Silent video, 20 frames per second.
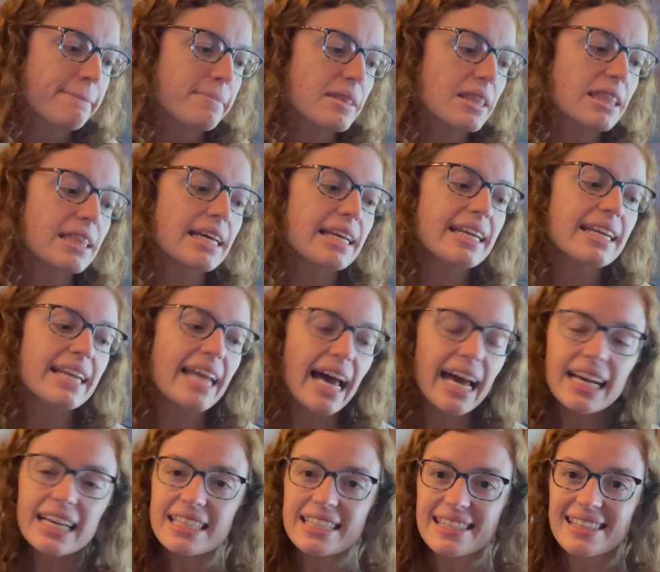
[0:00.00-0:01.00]
The
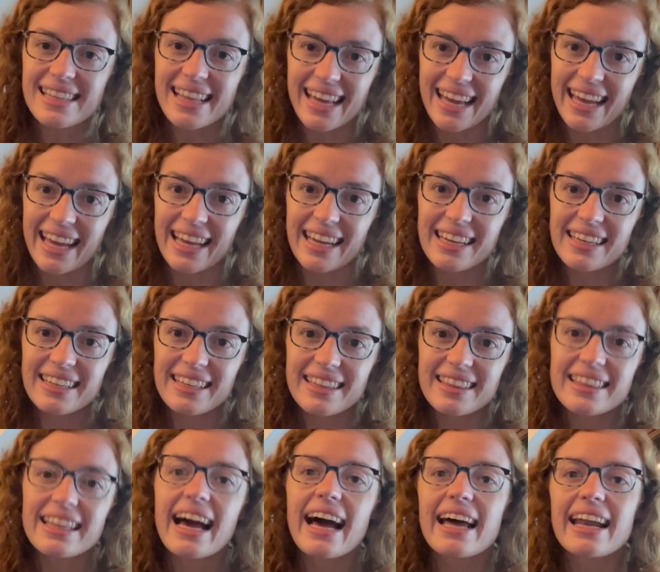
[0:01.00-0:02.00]
next thing
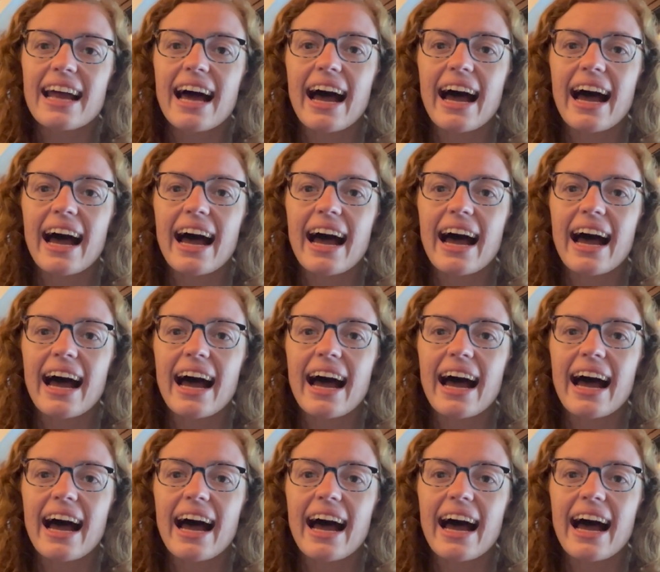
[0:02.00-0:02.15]
that